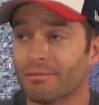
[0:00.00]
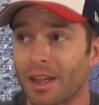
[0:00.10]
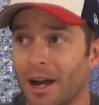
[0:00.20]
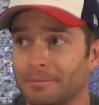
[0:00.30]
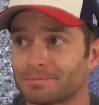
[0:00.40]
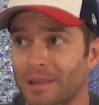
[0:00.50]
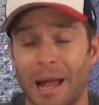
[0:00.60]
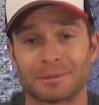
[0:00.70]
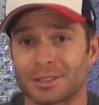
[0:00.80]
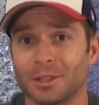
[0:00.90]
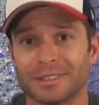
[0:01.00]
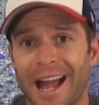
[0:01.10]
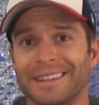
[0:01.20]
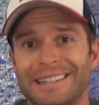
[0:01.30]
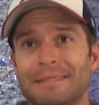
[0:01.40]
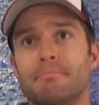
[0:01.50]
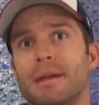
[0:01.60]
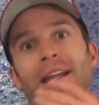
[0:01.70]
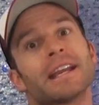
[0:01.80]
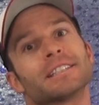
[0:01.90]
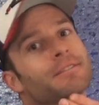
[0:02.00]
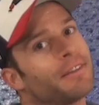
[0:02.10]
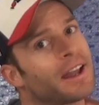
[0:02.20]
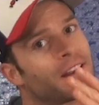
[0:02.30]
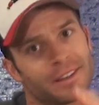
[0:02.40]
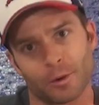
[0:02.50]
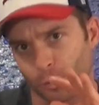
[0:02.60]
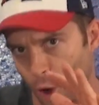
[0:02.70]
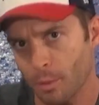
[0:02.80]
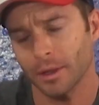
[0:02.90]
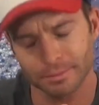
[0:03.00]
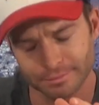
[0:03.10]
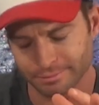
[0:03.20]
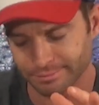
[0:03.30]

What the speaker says: yeah, I'm still not the biggest fan of the aroma.